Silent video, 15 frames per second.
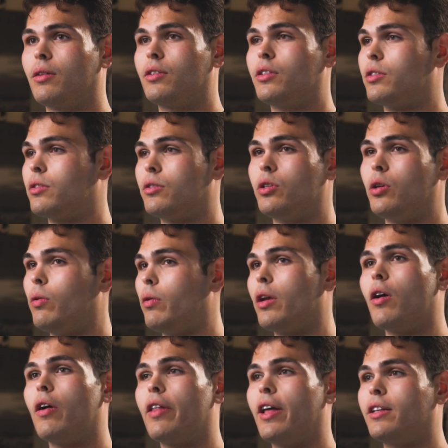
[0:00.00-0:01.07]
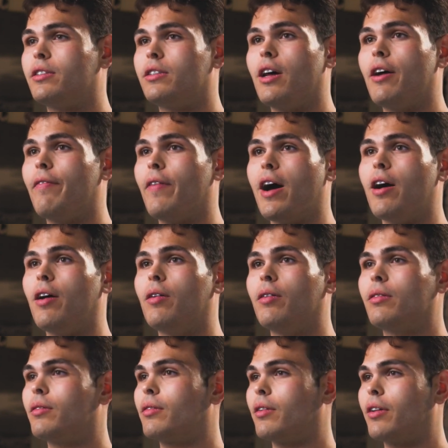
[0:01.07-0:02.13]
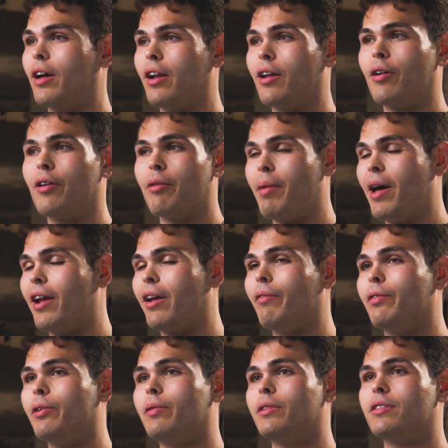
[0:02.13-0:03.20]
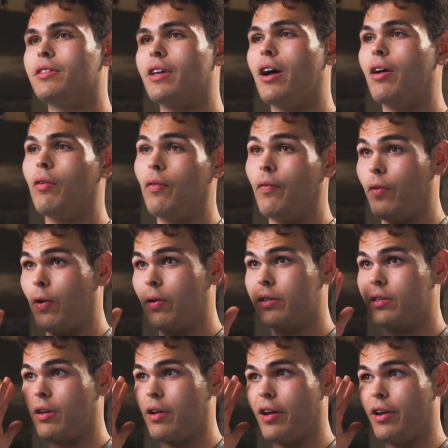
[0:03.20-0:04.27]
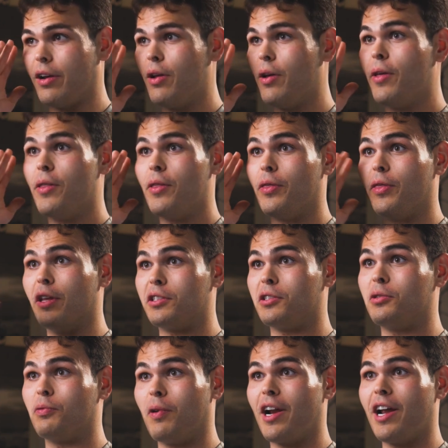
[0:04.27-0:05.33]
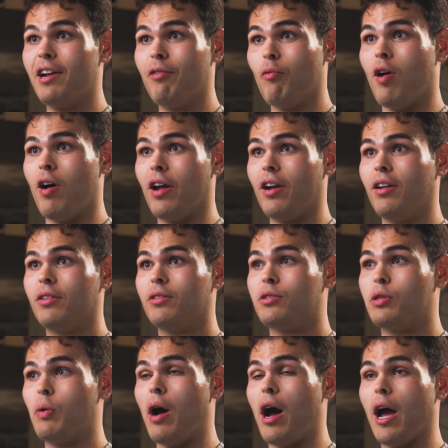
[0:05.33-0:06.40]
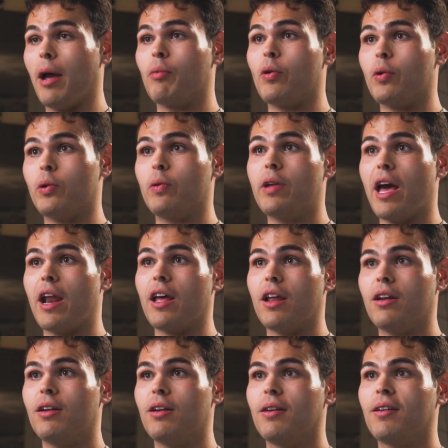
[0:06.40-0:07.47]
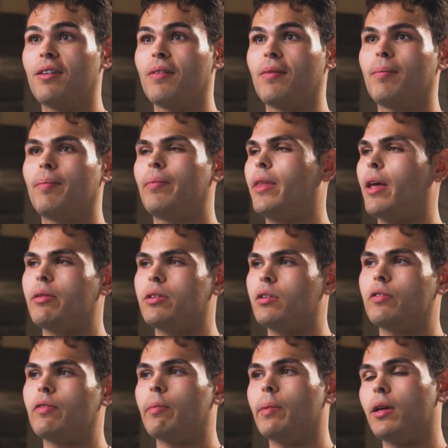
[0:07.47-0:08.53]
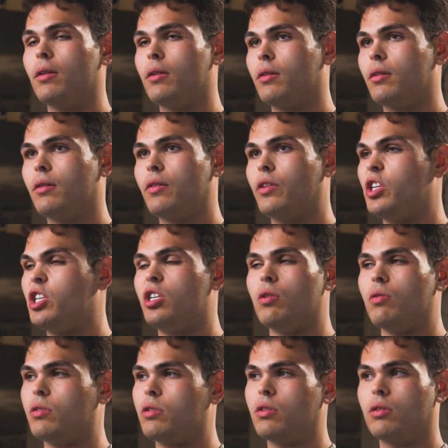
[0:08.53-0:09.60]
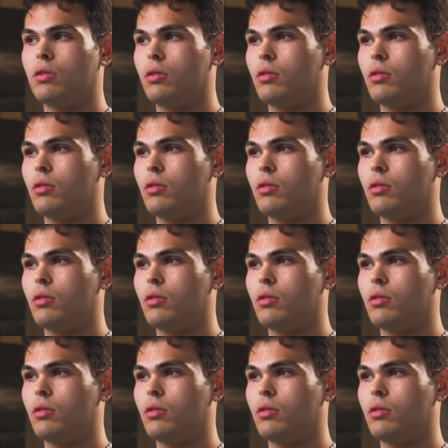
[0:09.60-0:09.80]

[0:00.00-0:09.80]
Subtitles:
Just tuning all that stuff out, cutting all the bad influences out, focusing on, this is what I want, so I'm going to get it. That was huge for me. Huge.